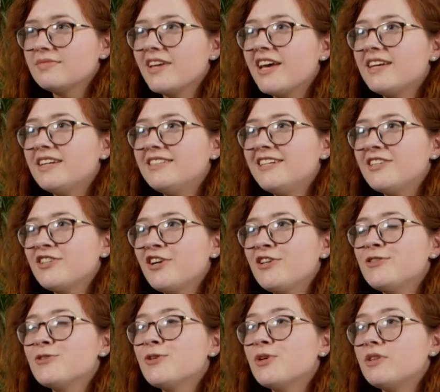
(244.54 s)
In
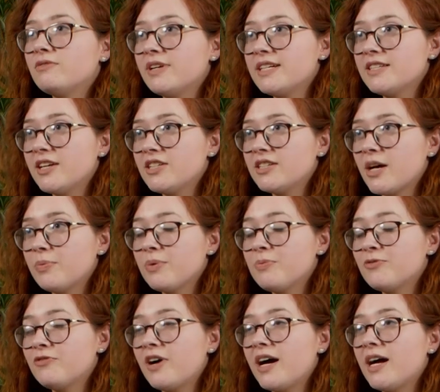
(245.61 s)
addition to the research that we
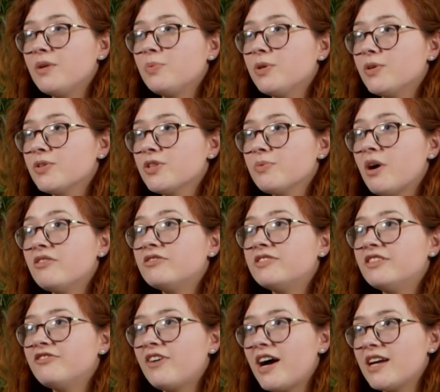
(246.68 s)
provide, we also offer
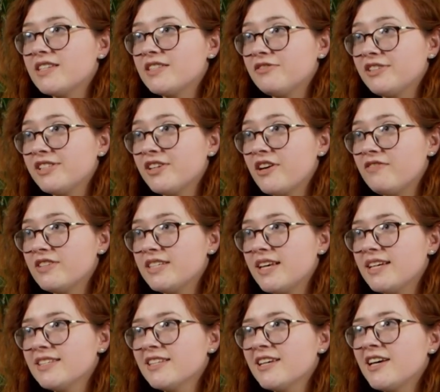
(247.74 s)
advisory services,